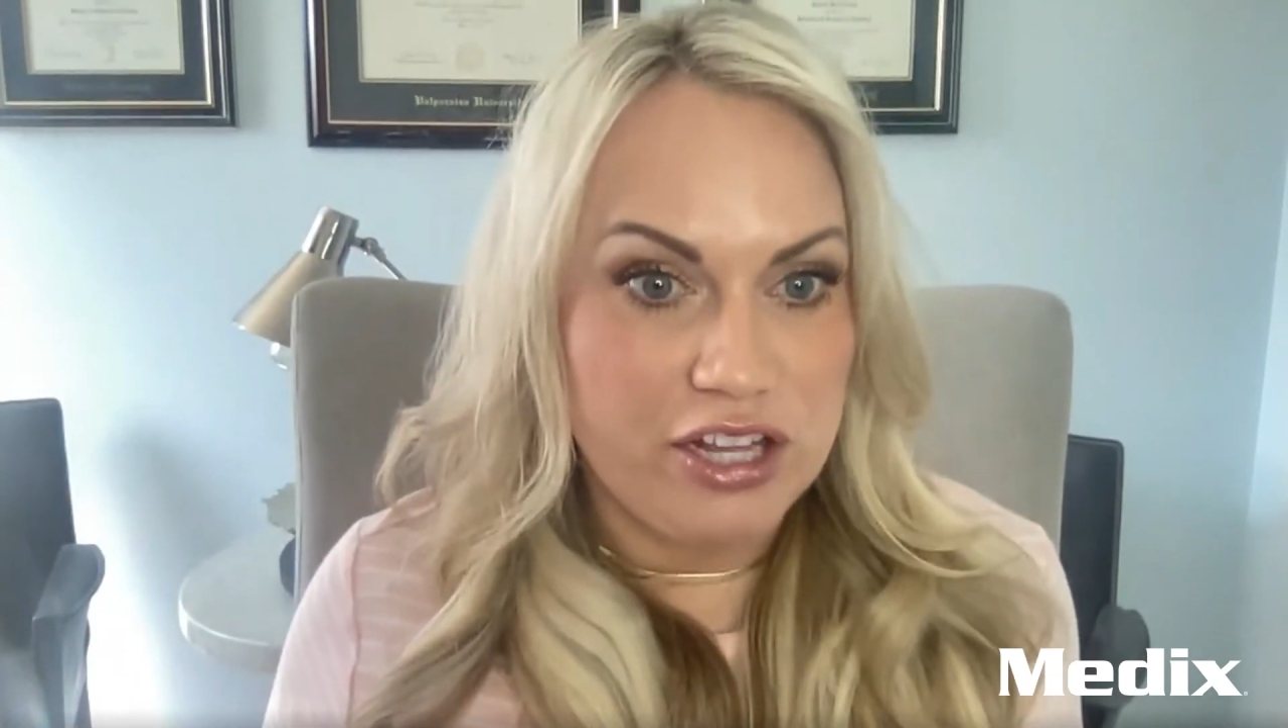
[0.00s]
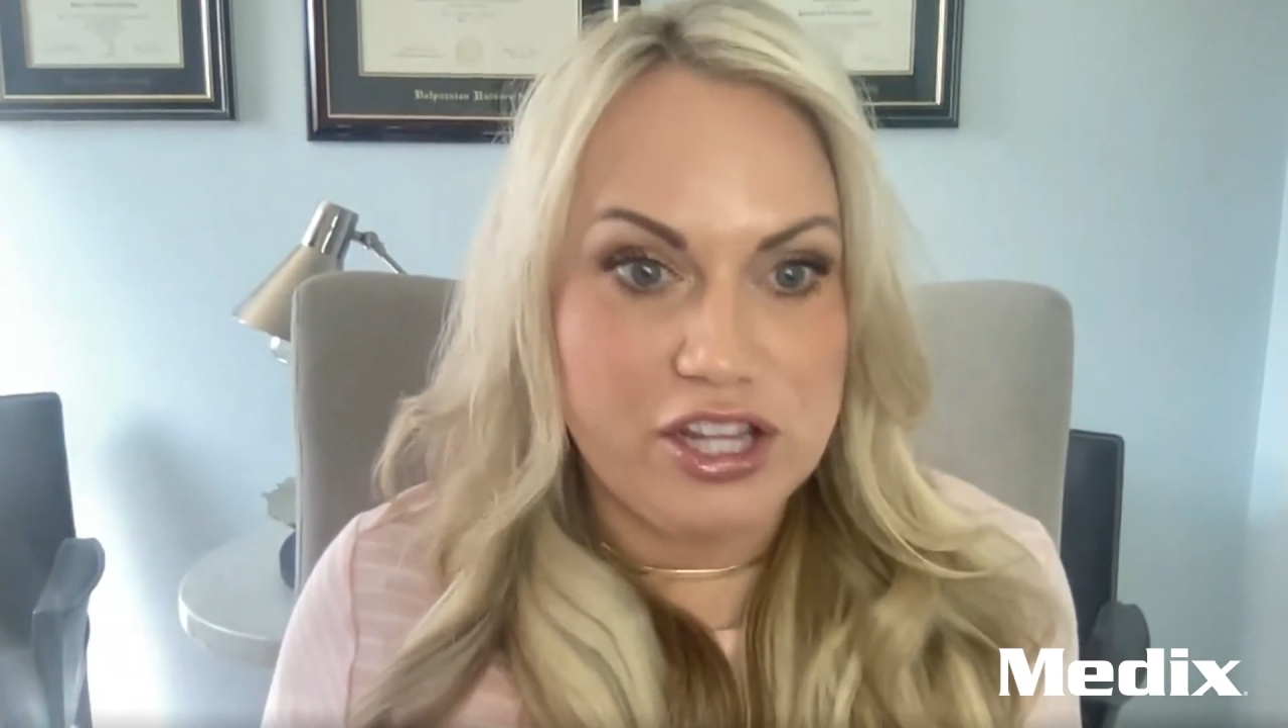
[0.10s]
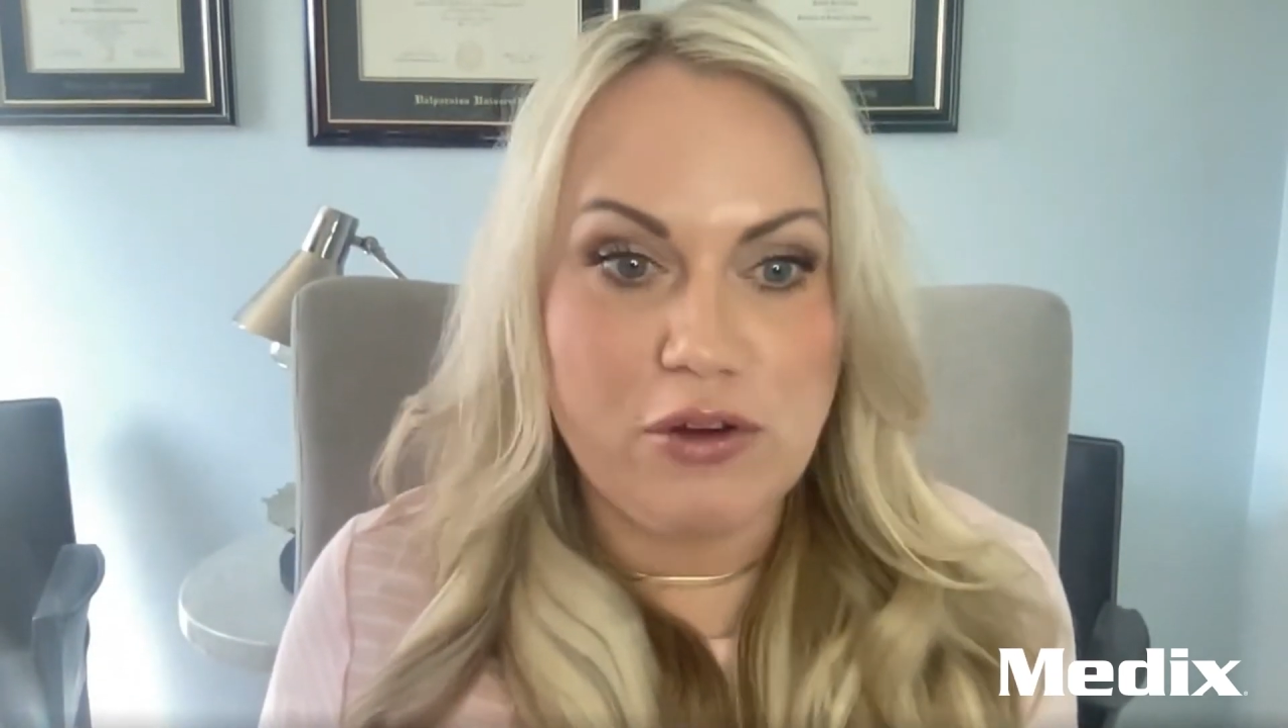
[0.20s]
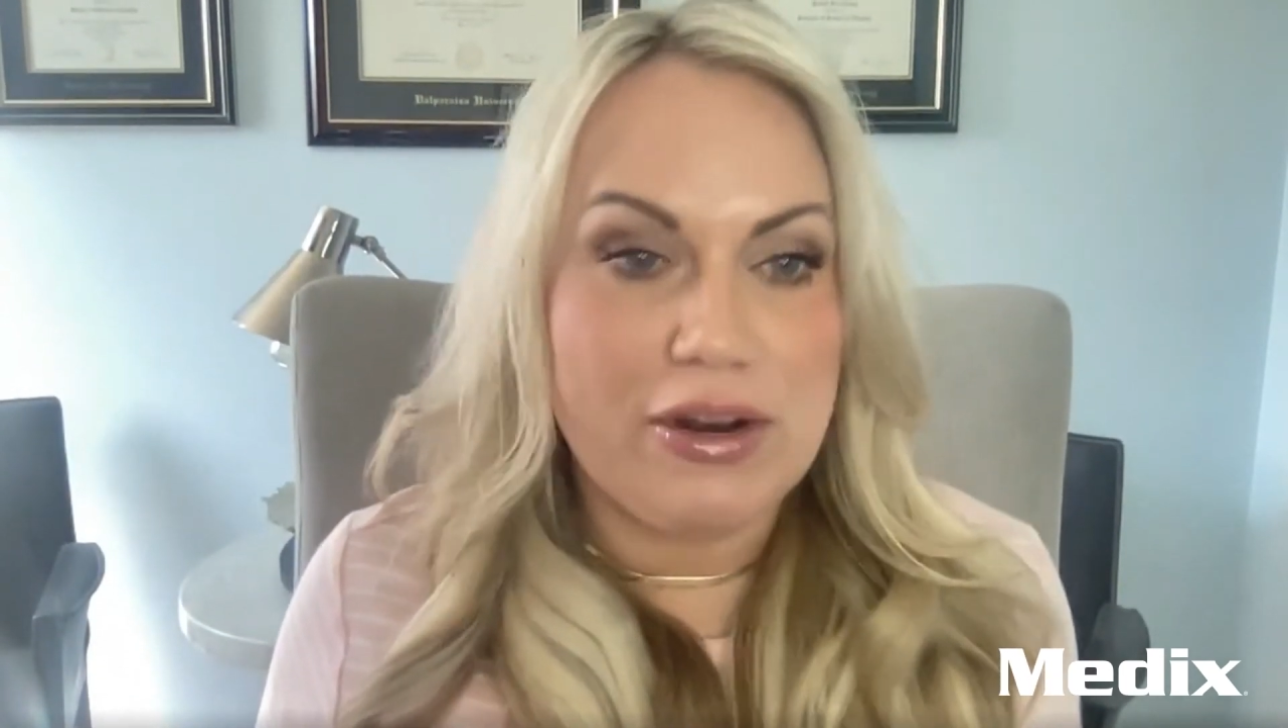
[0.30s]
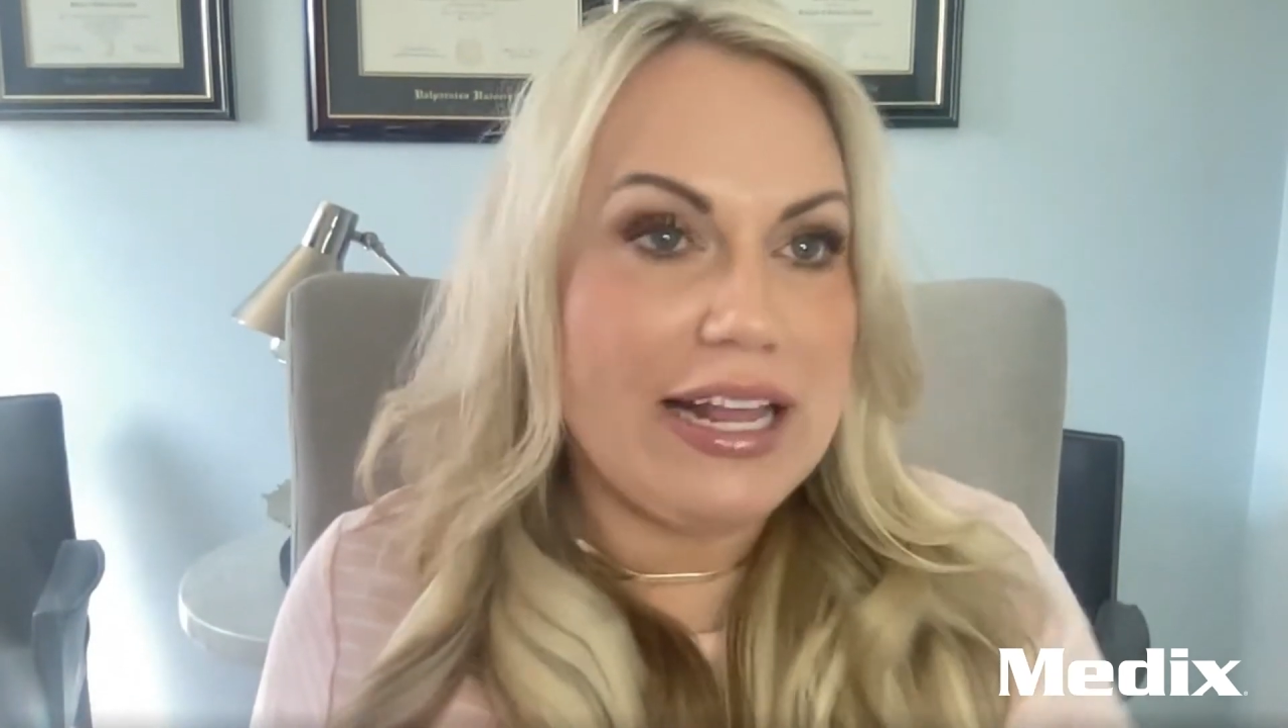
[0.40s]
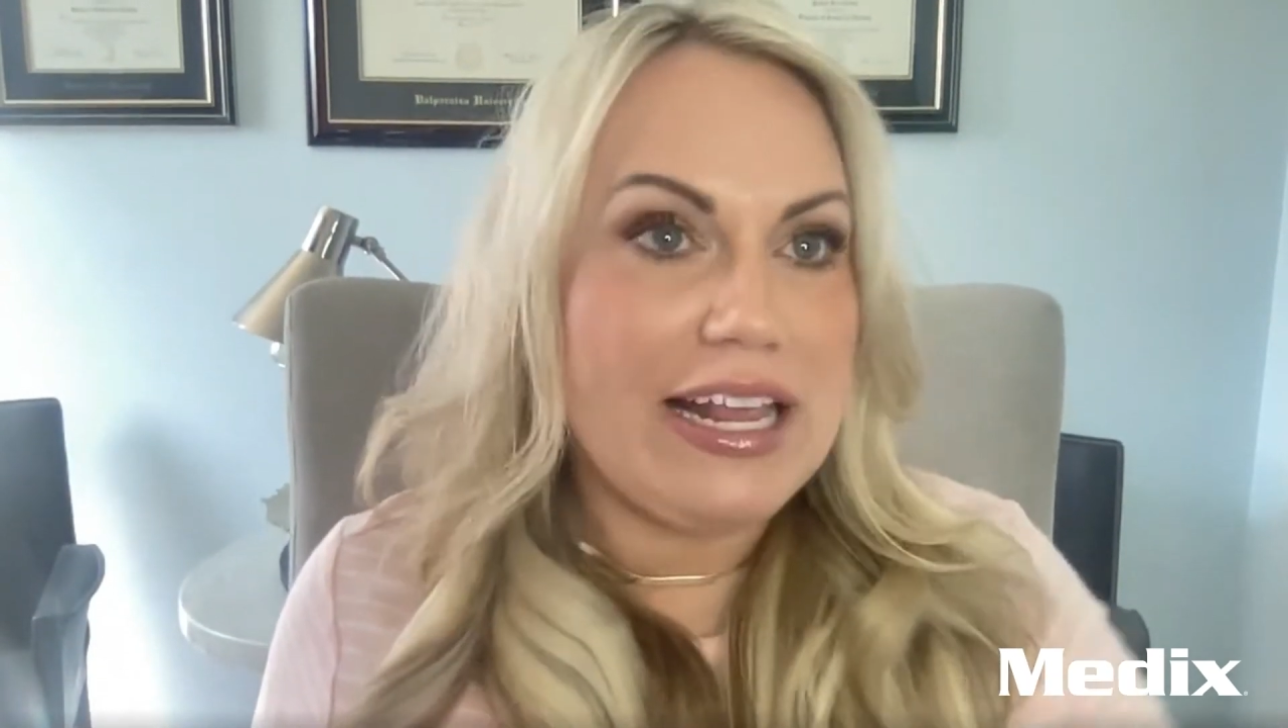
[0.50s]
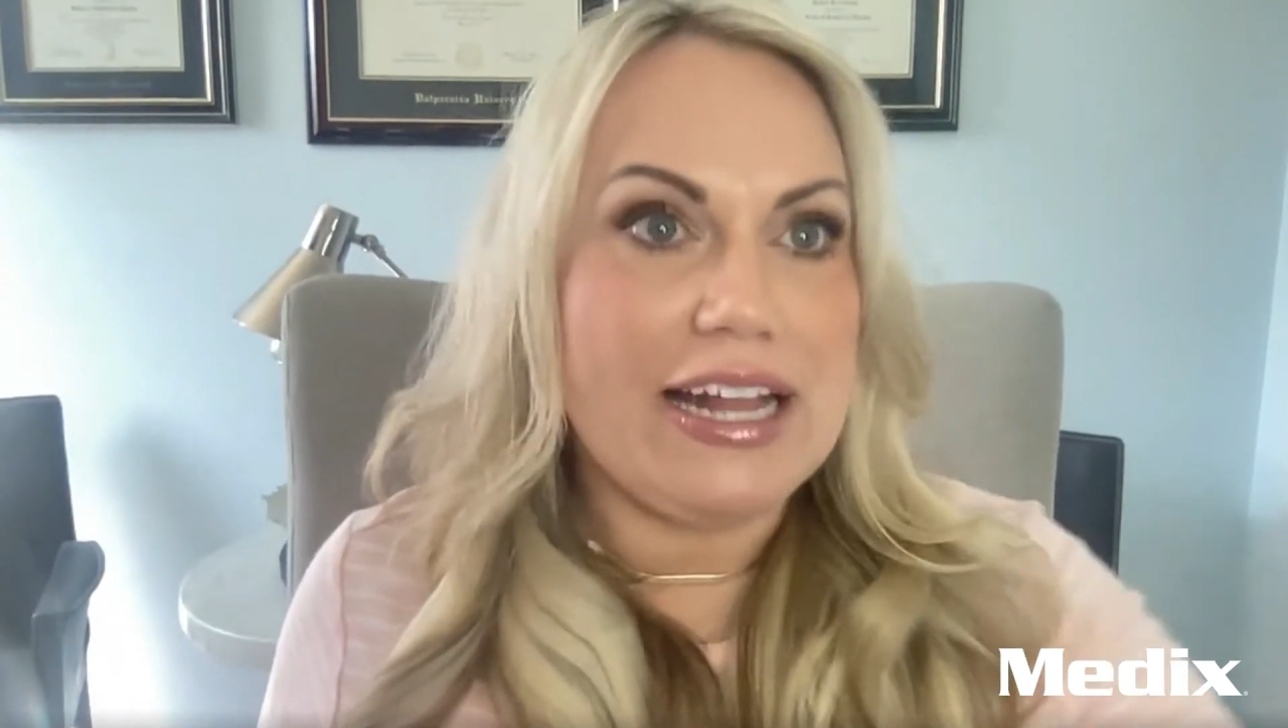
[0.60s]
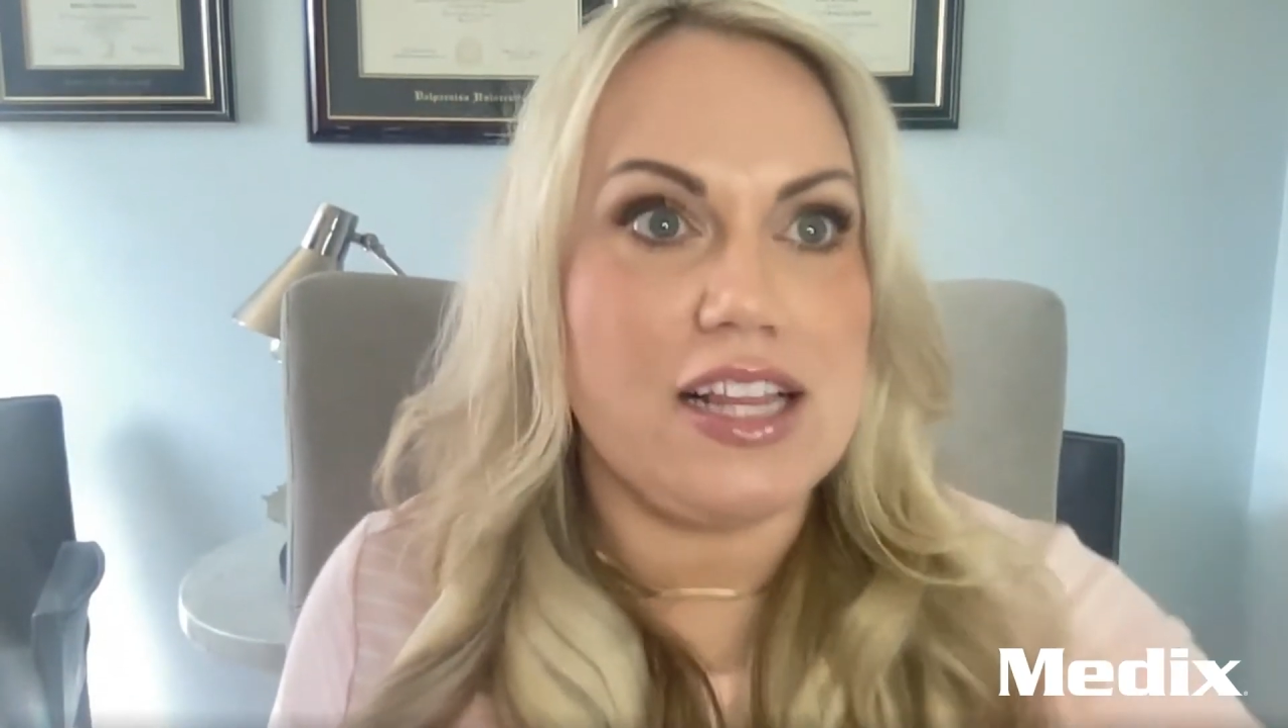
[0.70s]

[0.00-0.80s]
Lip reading: So, and I can't